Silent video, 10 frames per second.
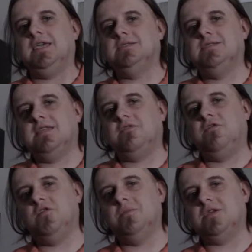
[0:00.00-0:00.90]
is that the
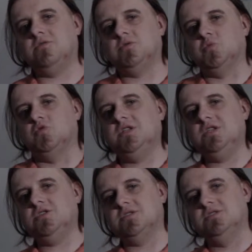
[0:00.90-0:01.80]
filmmakers
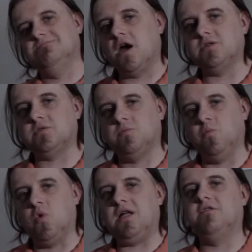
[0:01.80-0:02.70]
really just aren't
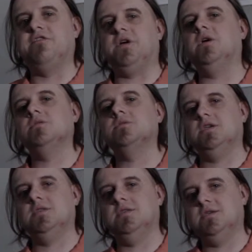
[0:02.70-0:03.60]
well versed
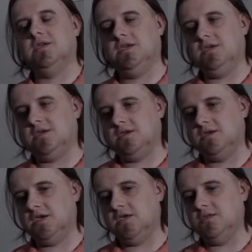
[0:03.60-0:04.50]
in
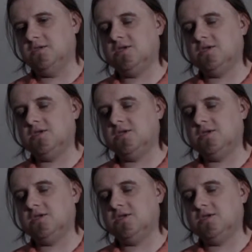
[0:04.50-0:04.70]
the